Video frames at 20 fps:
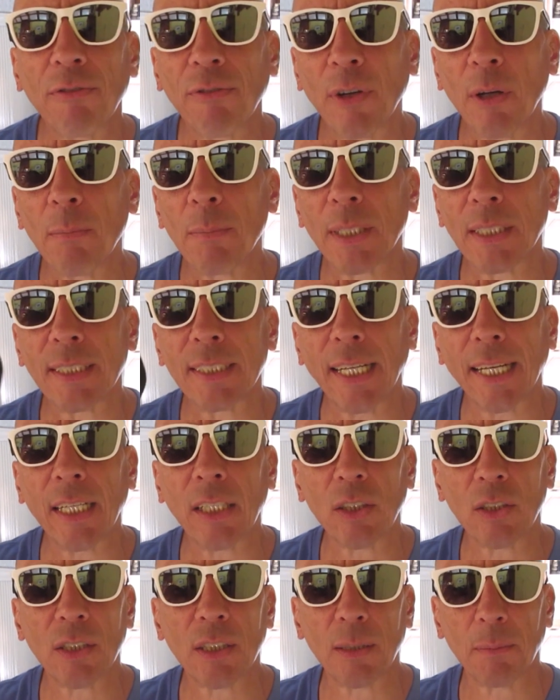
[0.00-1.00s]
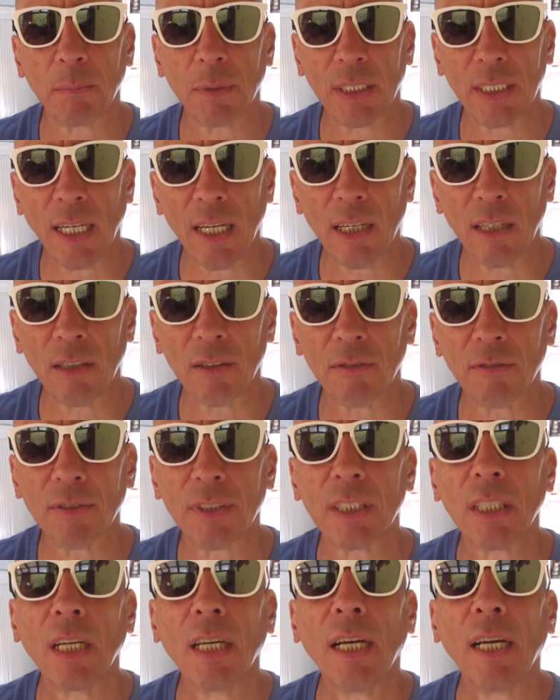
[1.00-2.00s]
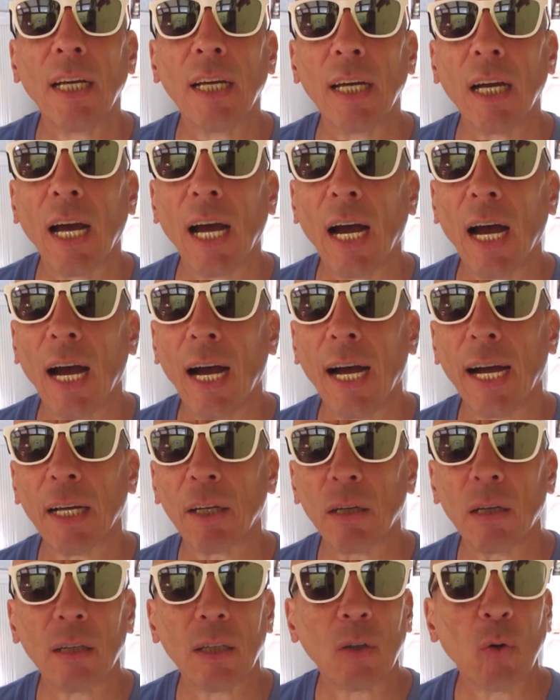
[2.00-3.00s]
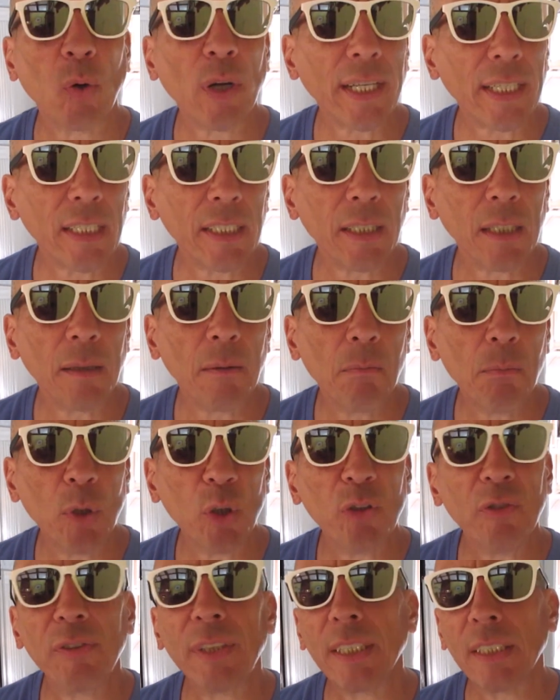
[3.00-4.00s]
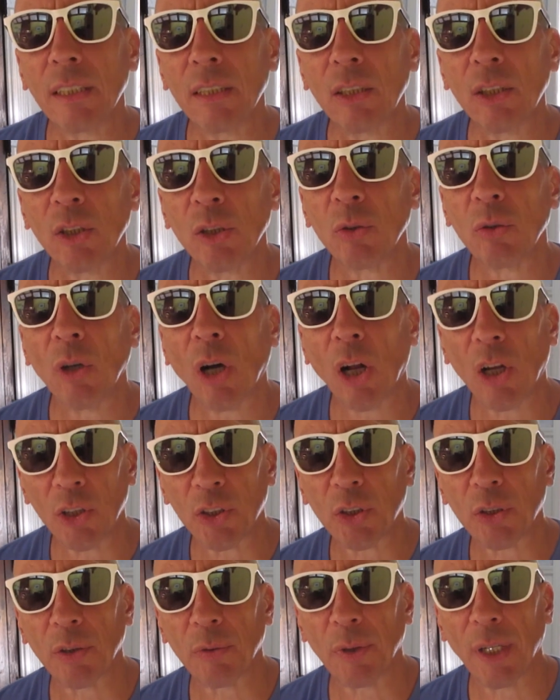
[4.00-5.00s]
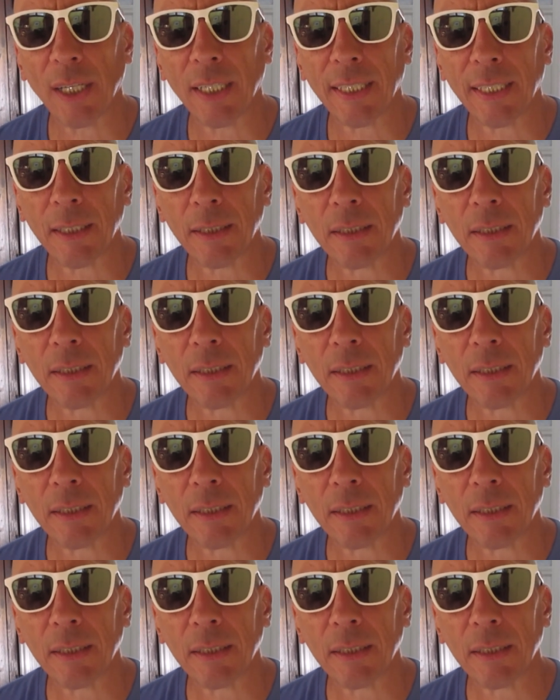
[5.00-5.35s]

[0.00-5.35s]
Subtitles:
from the sandals themselves, I quickly moved into ultra running,